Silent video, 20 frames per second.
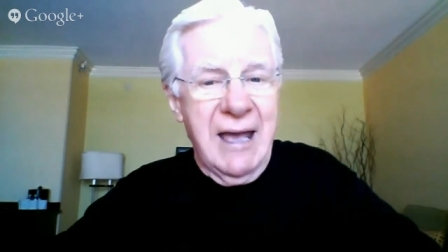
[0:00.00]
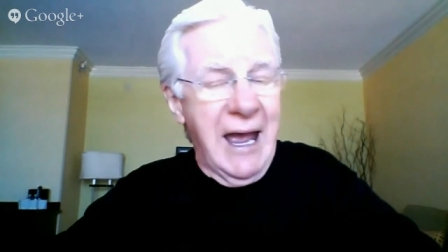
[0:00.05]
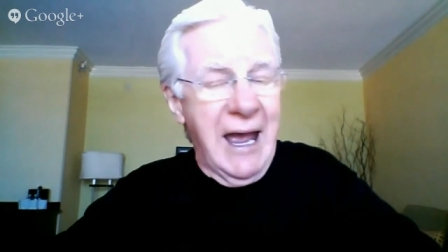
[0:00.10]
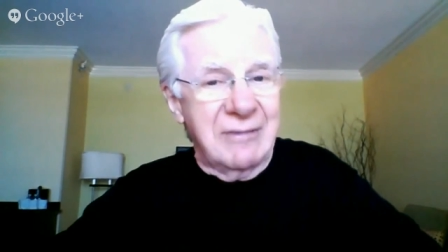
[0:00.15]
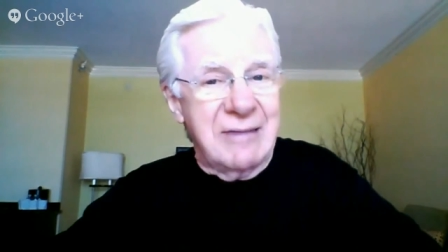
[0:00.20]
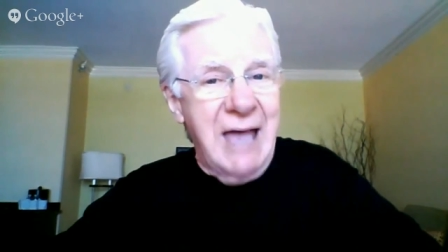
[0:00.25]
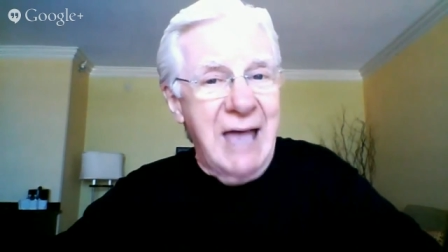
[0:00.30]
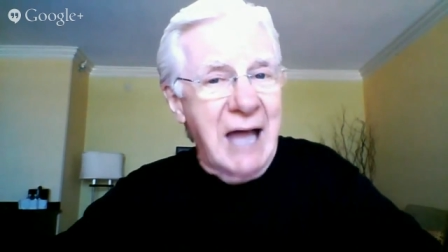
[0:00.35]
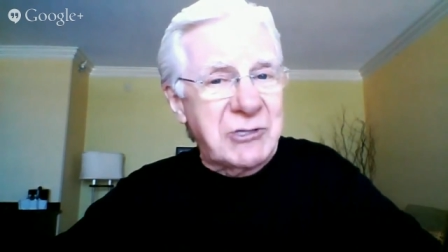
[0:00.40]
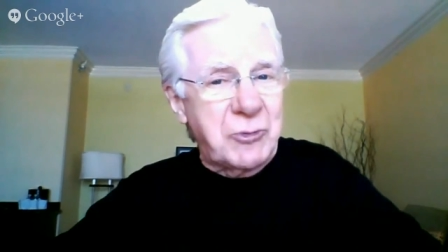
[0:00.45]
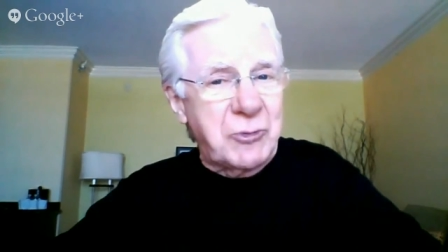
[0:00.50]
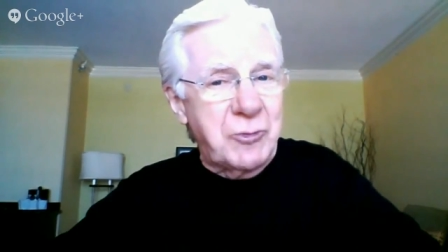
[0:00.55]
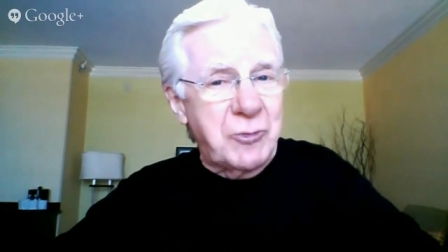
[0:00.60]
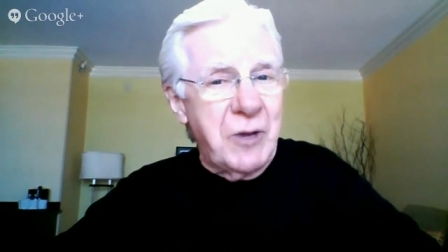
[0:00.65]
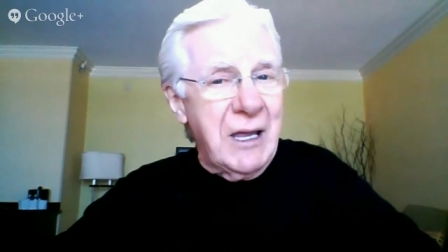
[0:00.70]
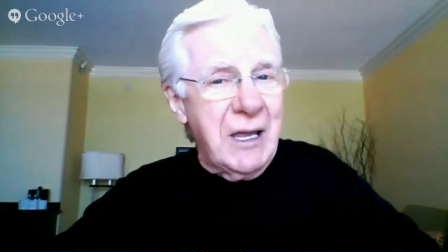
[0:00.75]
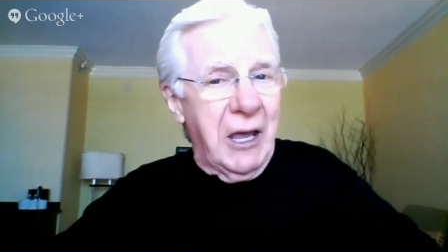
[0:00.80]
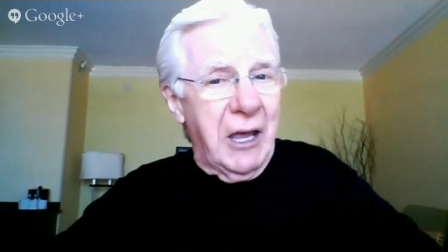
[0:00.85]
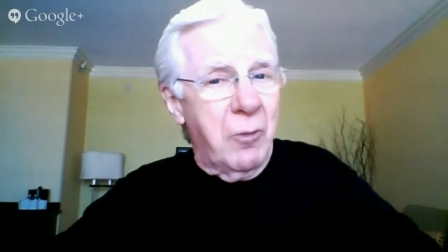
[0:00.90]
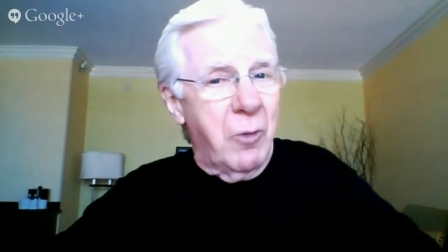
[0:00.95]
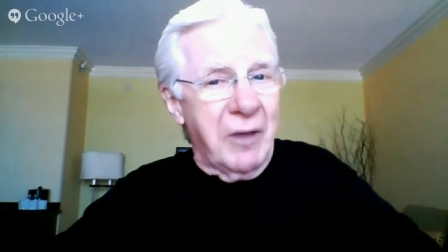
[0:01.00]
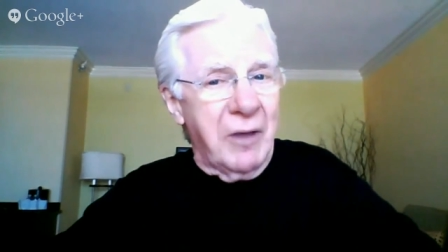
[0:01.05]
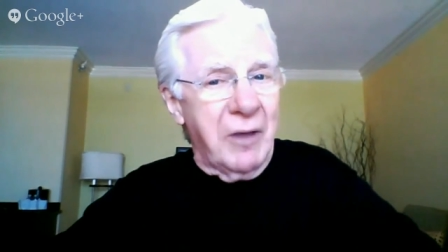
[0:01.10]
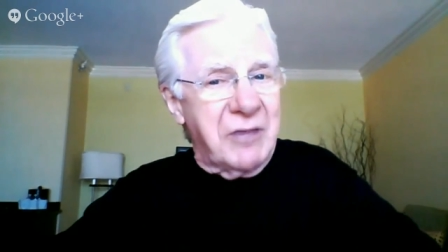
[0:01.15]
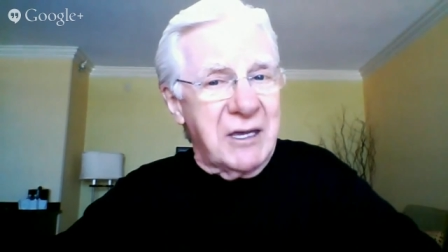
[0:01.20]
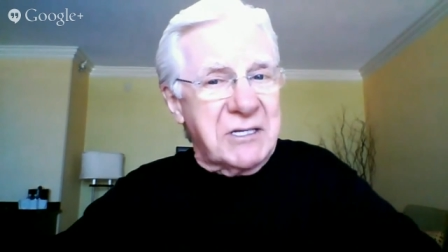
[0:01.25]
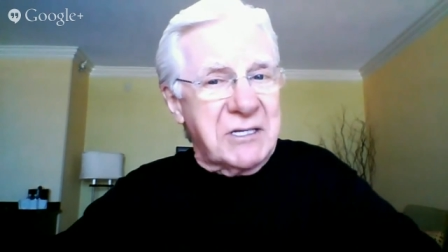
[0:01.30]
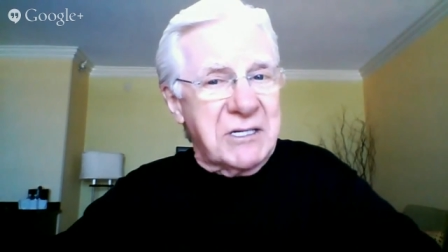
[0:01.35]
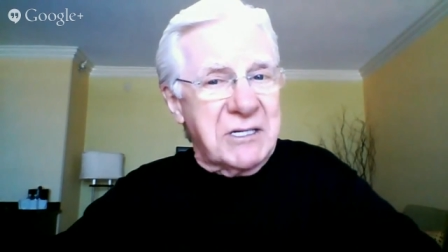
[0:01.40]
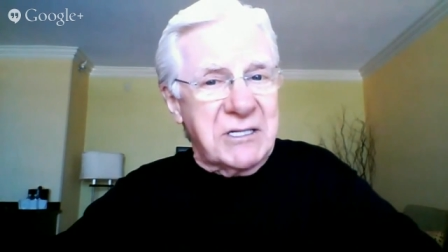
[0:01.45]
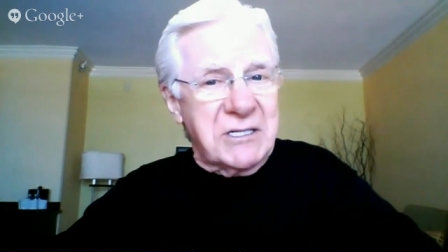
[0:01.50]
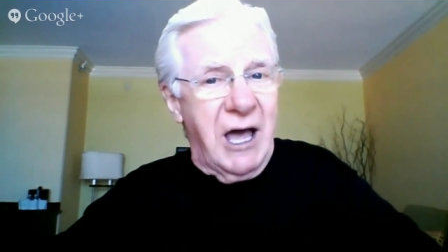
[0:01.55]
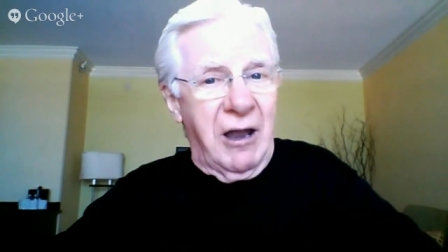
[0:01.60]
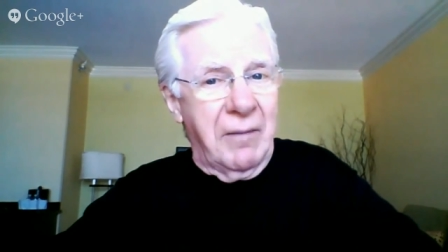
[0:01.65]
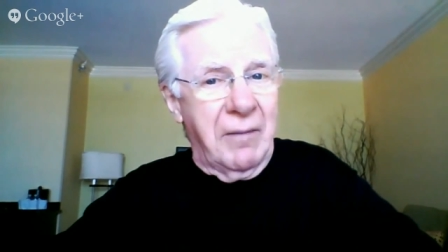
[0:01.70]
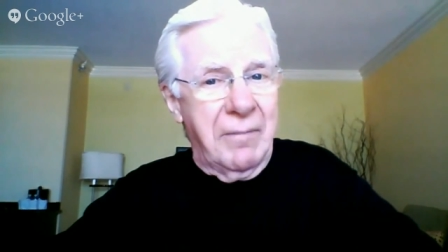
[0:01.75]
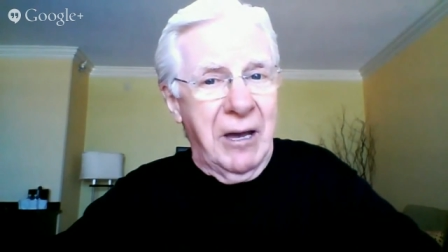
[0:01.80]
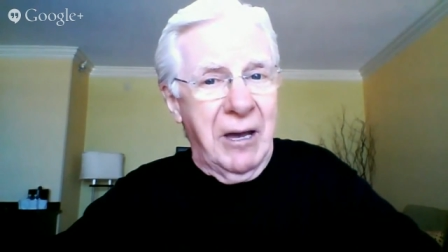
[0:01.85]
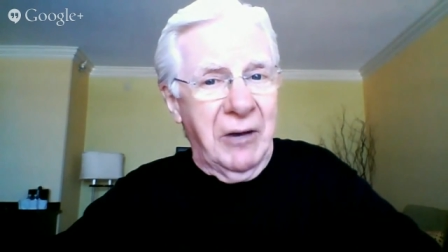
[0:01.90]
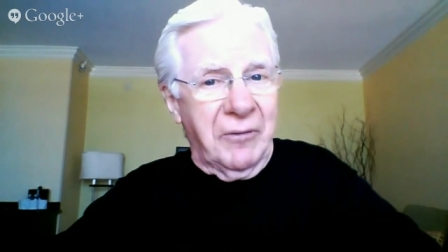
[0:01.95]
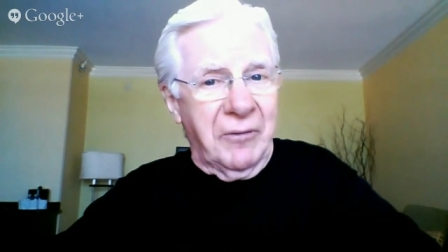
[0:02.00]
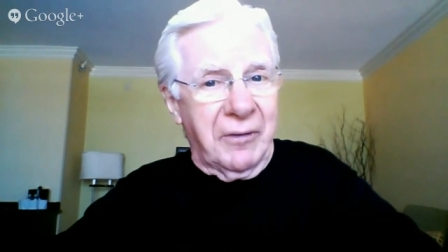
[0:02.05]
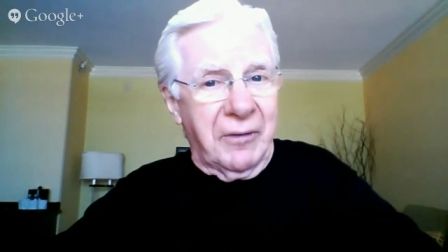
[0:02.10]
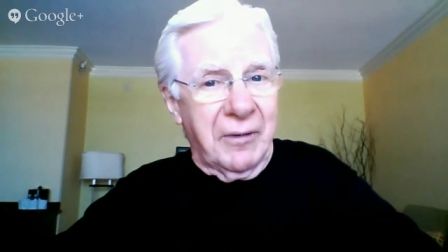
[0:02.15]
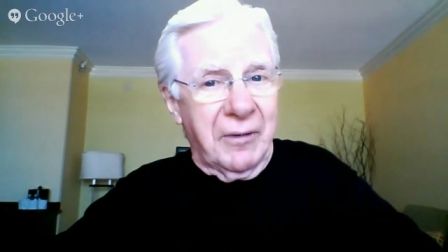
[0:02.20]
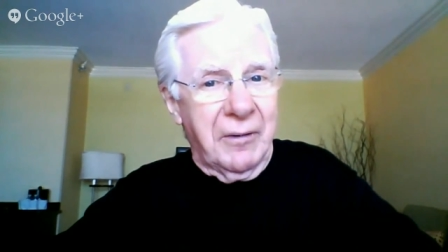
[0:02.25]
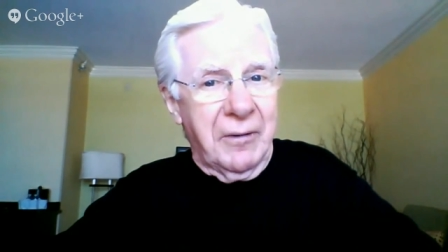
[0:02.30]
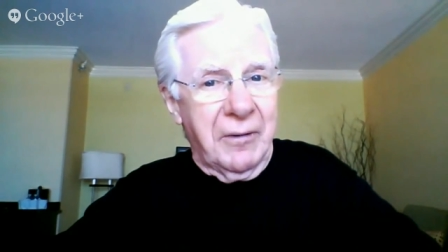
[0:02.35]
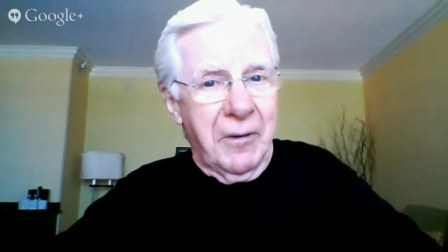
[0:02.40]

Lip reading: And that's really what this is all about.